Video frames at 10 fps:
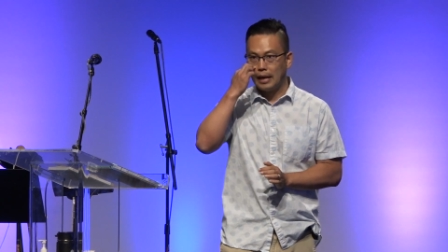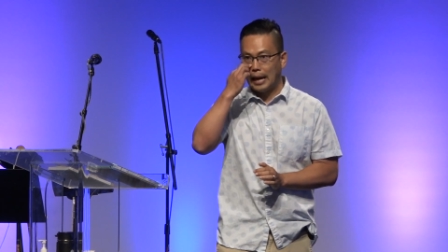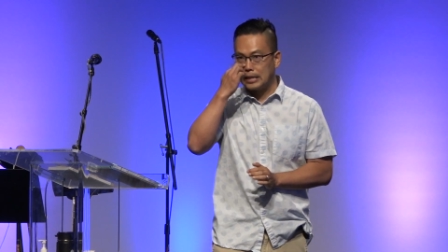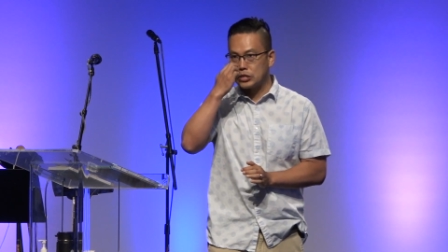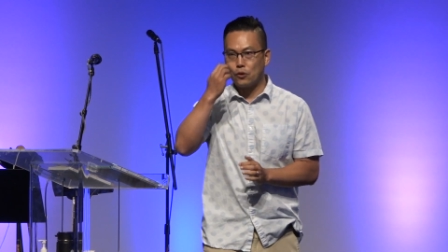
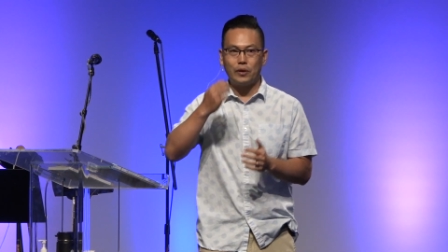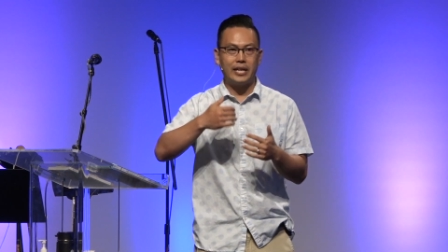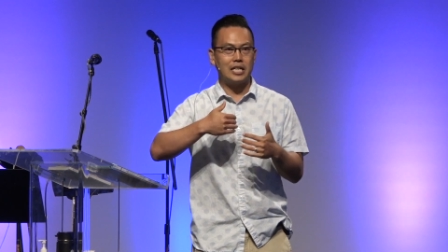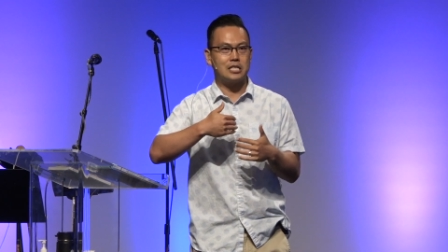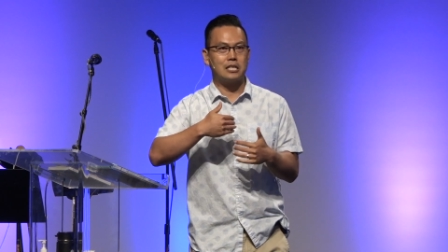And so it
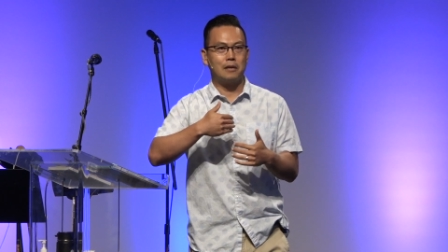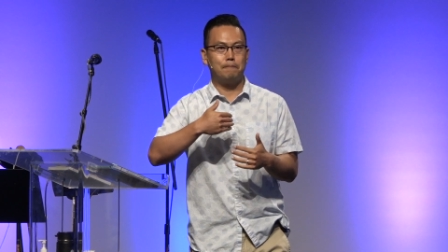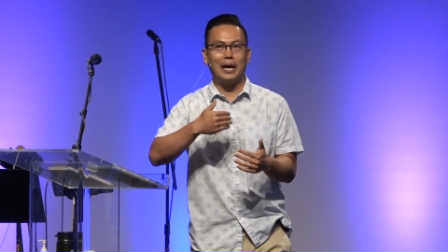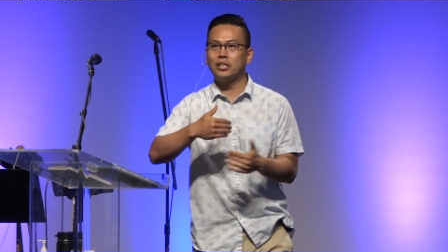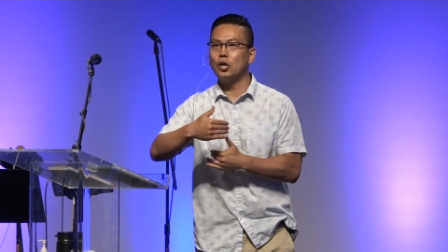is
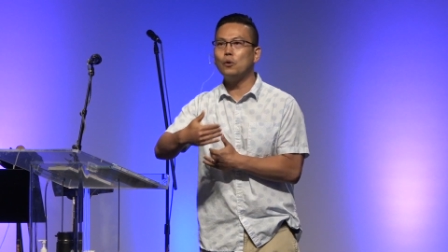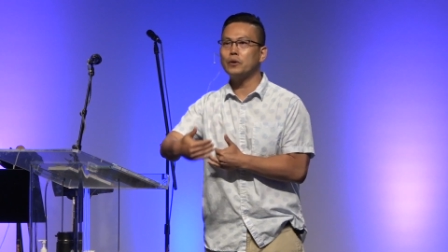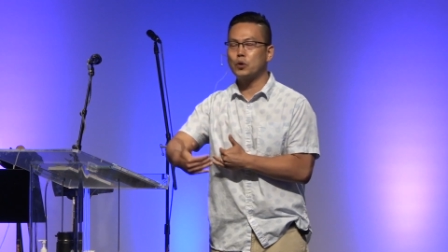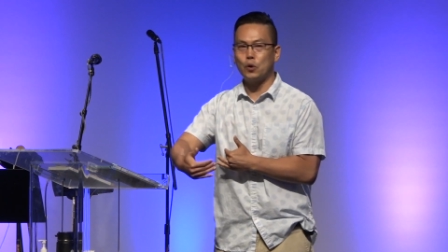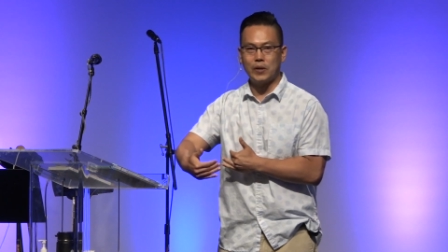by no
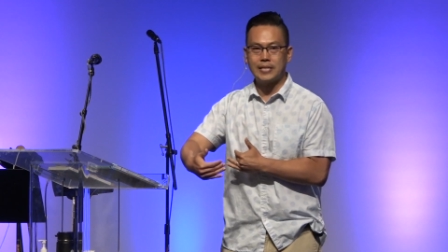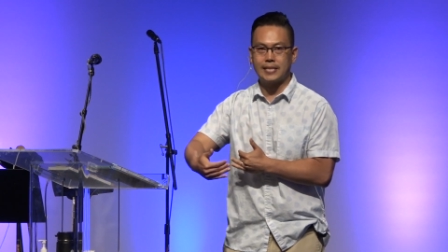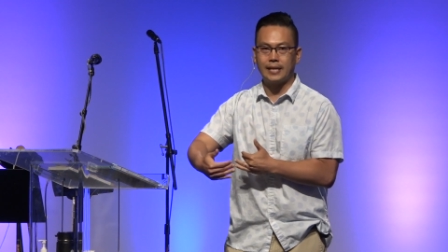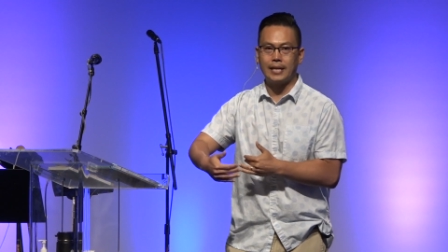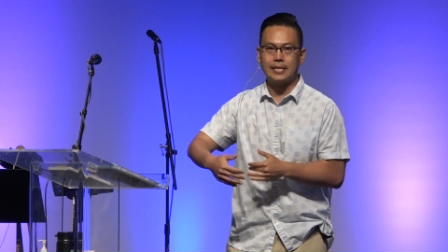
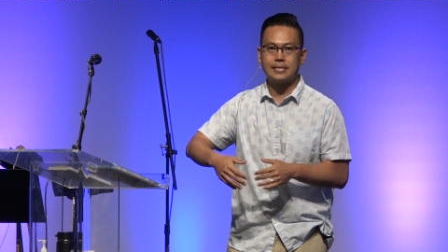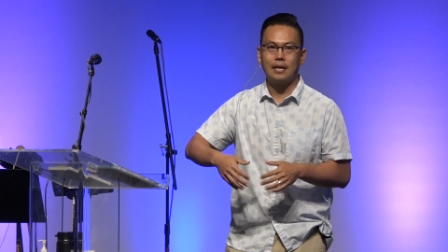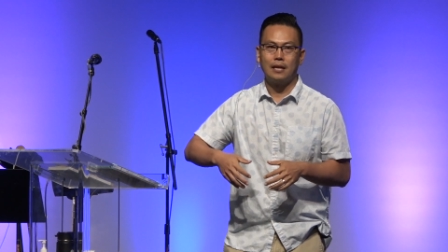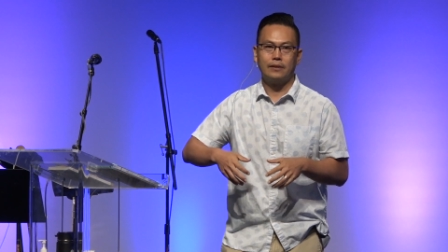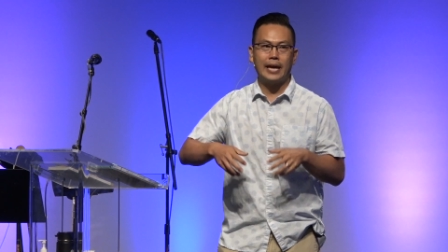coincidence
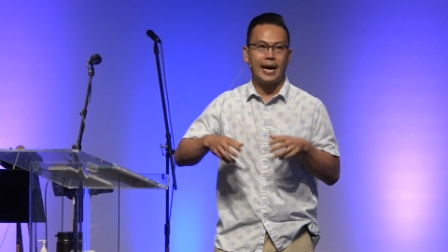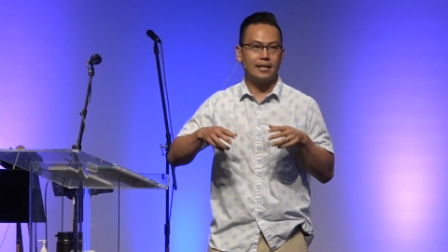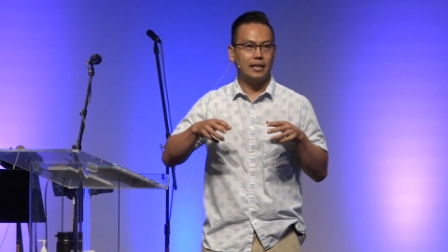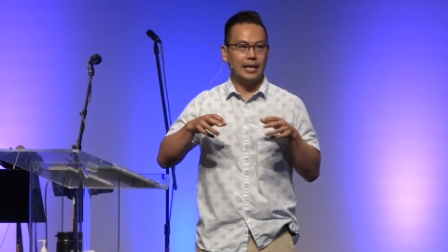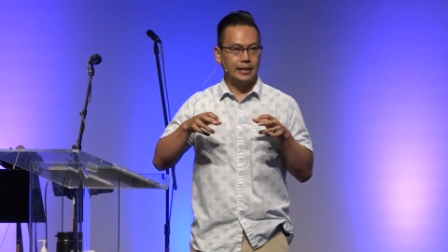
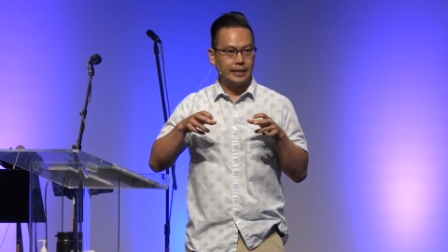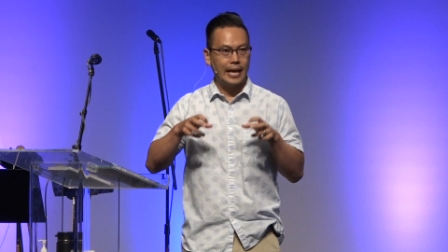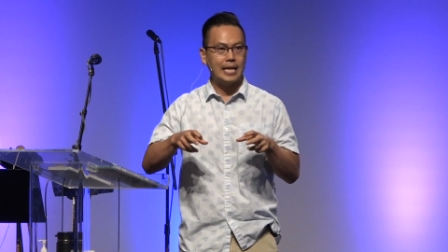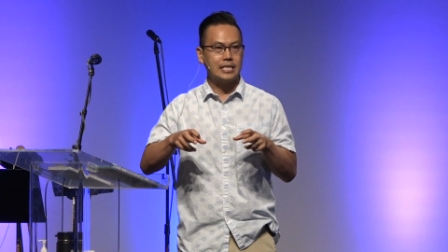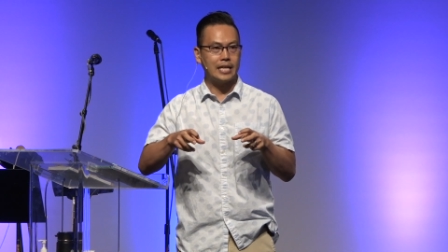that in the
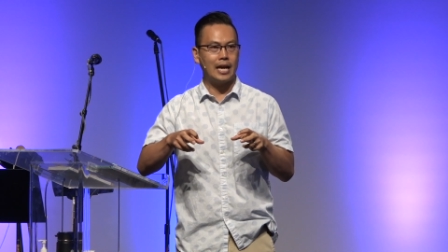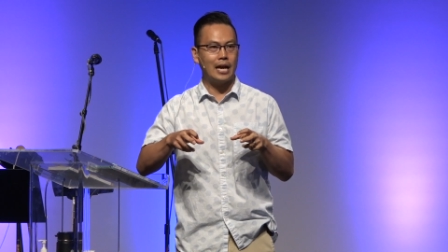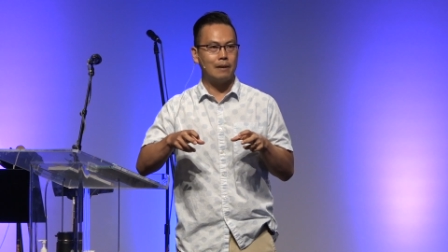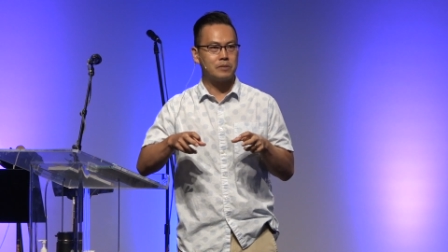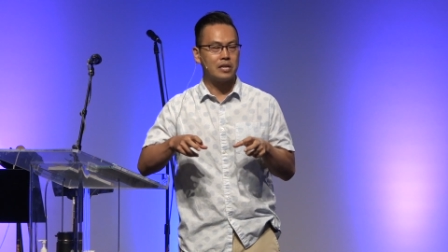end
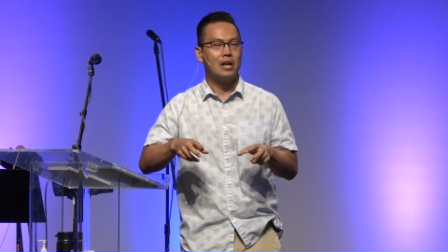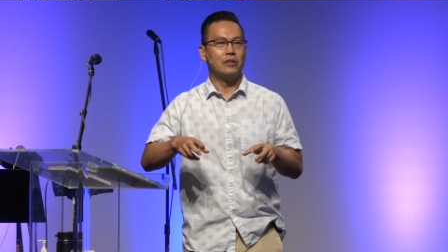times,